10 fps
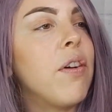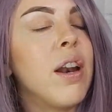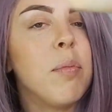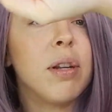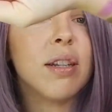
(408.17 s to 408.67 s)
And
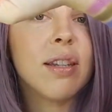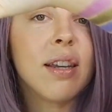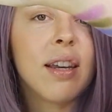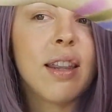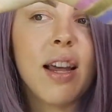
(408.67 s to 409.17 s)
I mean, just
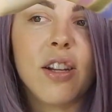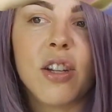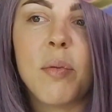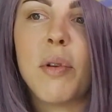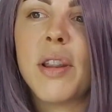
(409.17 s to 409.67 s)
look at that
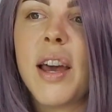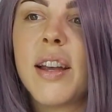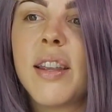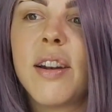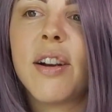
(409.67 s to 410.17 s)
shimmer, that
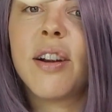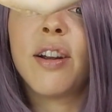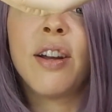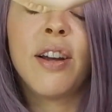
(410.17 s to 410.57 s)
glitter.